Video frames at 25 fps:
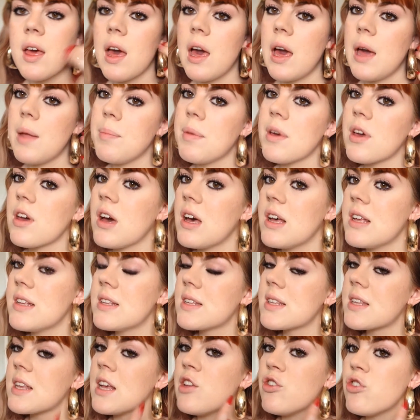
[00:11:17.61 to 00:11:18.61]
And
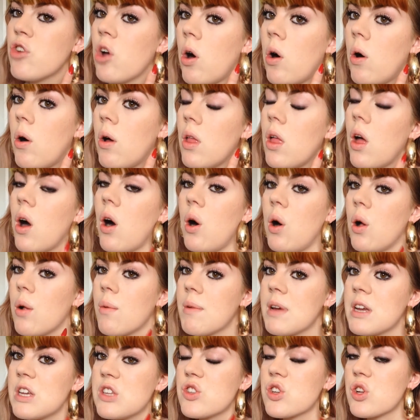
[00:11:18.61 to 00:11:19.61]
because this hole
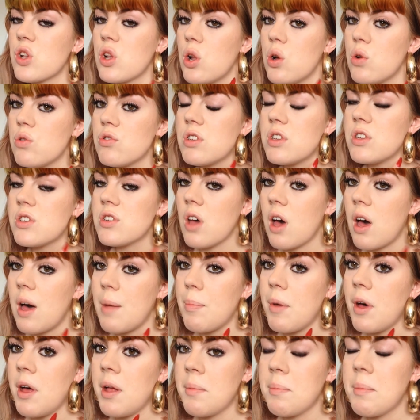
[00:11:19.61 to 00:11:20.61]
always closes
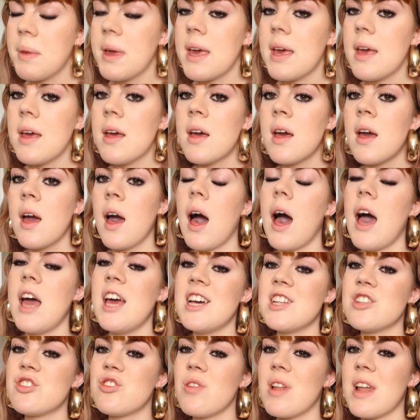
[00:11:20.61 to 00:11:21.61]
up on me, I
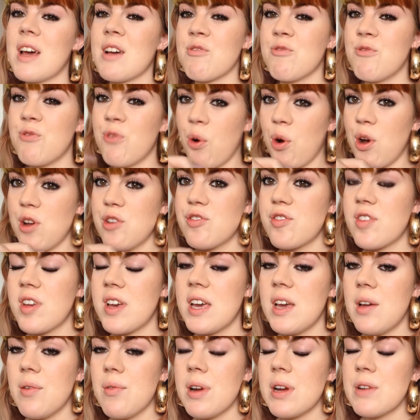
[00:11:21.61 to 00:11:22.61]
had to like force
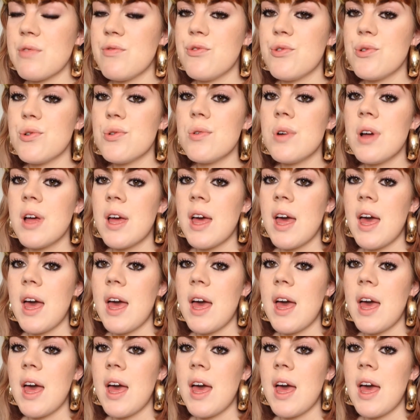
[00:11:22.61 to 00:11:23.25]
the earring through.